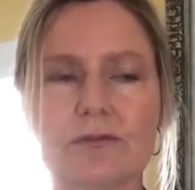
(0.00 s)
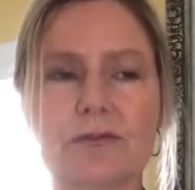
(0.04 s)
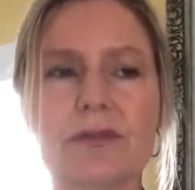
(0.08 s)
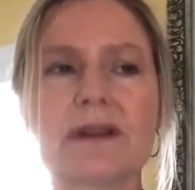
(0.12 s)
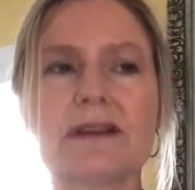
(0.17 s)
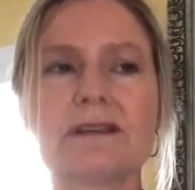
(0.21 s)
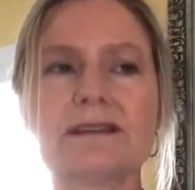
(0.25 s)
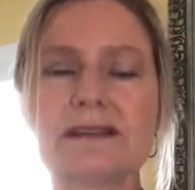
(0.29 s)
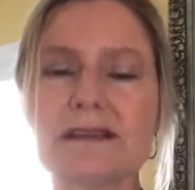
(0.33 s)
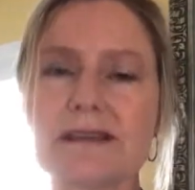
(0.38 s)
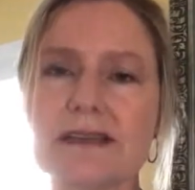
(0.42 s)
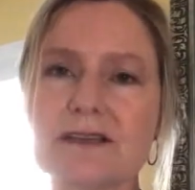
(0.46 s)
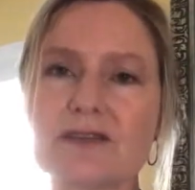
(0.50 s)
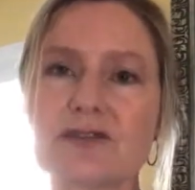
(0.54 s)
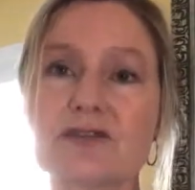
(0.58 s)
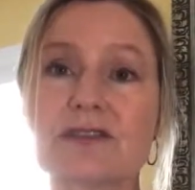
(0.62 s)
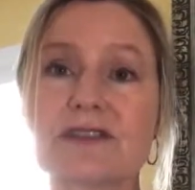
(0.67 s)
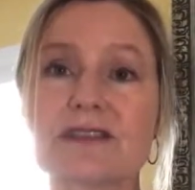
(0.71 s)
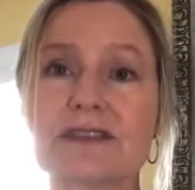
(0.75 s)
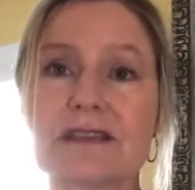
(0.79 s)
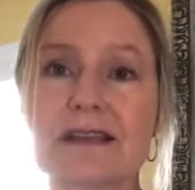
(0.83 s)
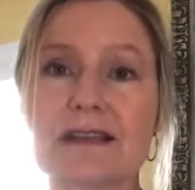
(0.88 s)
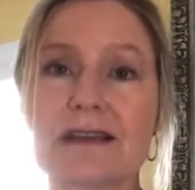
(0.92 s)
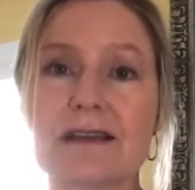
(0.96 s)
But it's an
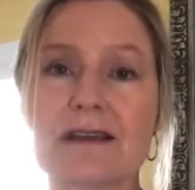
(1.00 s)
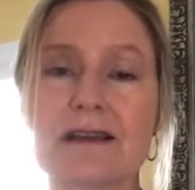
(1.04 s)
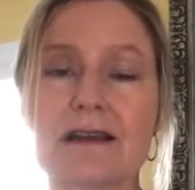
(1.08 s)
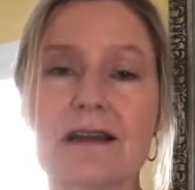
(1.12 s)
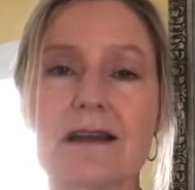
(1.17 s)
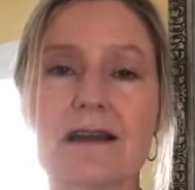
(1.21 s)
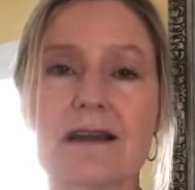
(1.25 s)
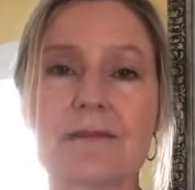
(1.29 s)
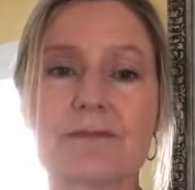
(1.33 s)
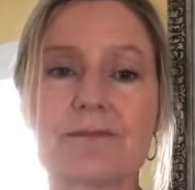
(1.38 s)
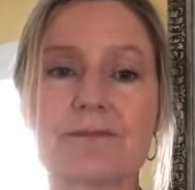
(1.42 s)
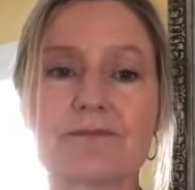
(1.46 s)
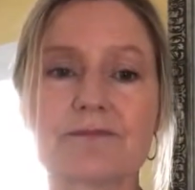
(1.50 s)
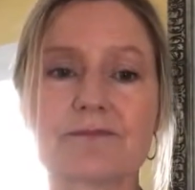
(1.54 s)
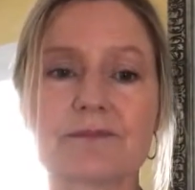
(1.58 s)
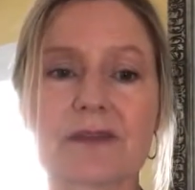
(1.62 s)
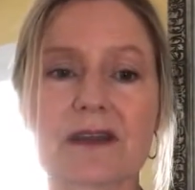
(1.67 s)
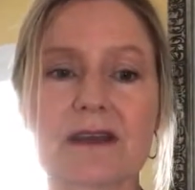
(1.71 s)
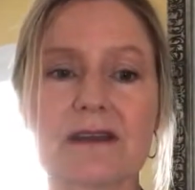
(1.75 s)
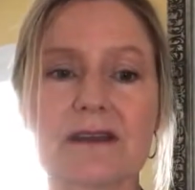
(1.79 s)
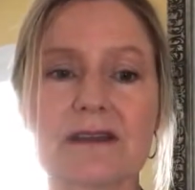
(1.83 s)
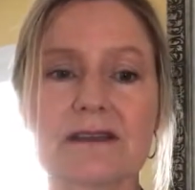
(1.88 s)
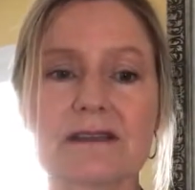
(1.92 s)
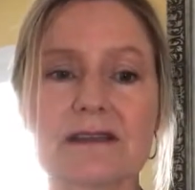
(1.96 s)
interesting, um,
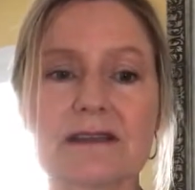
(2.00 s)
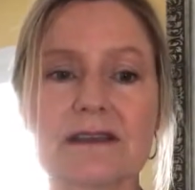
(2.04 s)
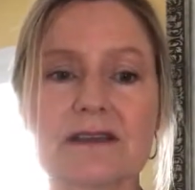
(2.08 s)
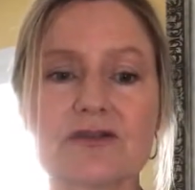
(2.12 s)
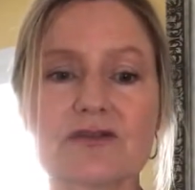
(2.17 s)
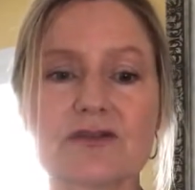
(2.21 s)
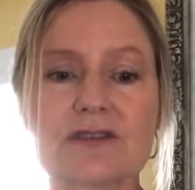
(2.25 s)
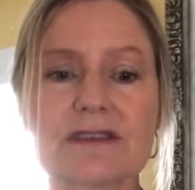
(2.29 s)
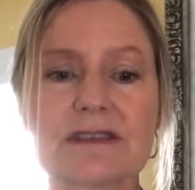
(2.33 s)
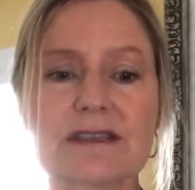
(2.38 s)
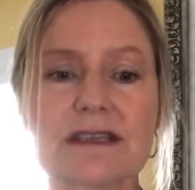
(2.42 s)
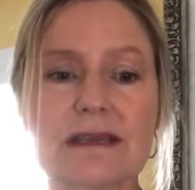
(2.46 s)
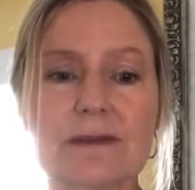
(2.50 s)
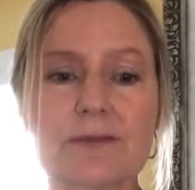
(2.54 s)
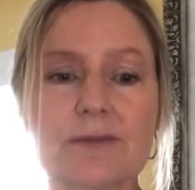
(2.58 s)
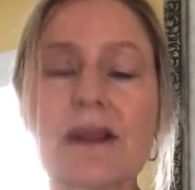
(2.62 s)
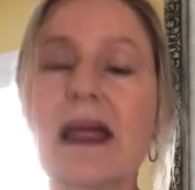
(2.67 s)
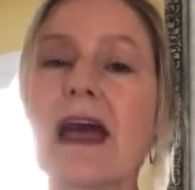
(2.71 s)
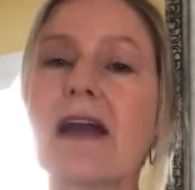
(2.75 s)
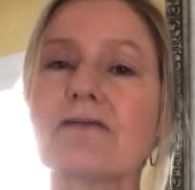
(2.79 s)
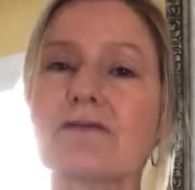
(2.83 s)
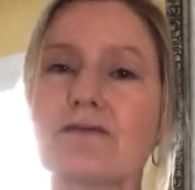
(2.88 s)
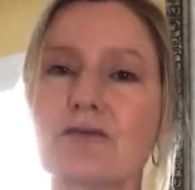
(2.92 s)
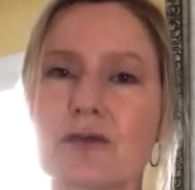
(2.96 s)
it's an interesting
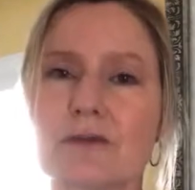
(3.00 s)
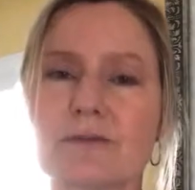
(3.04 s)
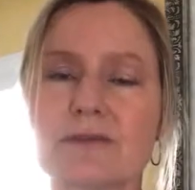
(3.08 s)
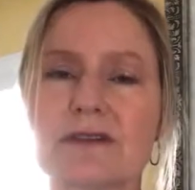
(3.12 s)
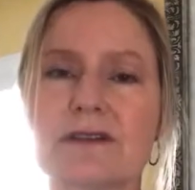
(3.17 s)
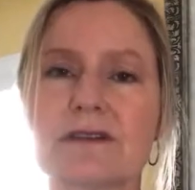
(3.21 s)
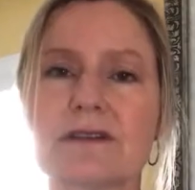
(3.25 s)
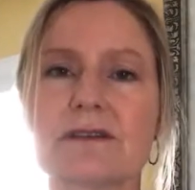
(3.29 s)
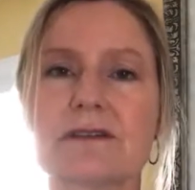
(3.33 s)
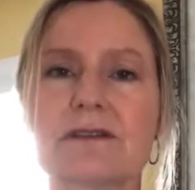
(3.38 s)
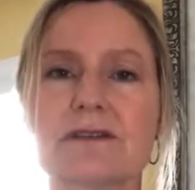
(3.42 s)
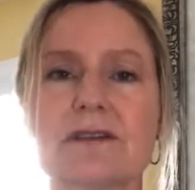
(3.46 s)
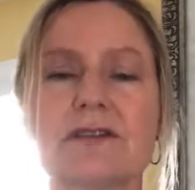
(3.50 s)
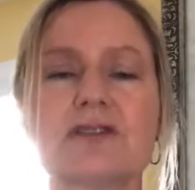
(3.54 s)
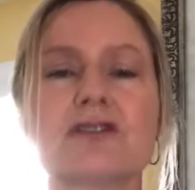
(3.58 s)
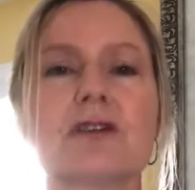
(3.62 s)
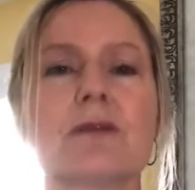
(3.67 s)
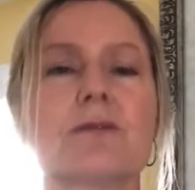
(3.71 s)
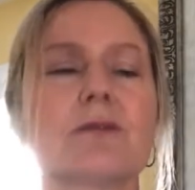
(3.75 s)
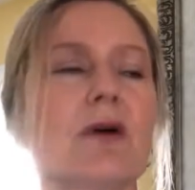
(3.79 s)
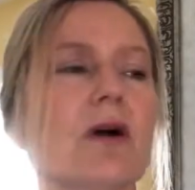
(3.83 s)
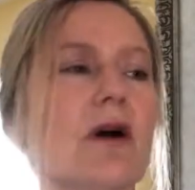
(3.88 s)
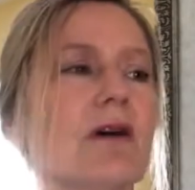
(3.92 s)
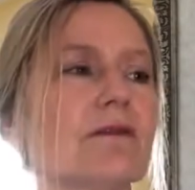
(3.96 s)
platform to, to
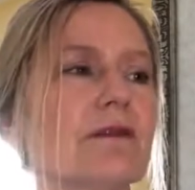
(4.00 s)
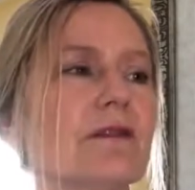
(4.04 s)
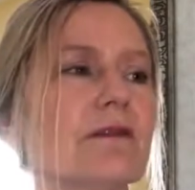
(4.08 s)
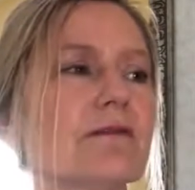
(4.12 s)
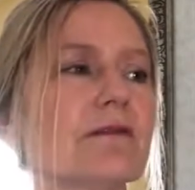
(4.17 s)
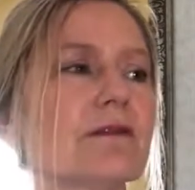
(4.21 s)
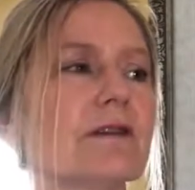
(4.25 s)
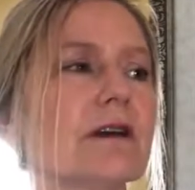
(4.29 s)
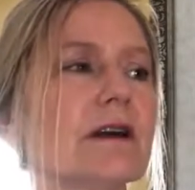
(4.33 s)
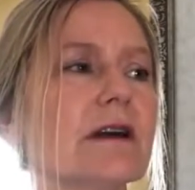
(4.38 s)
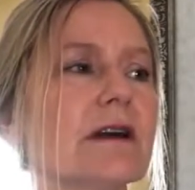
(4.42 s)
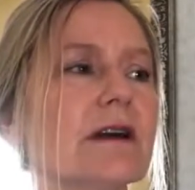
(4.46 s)
jump off of.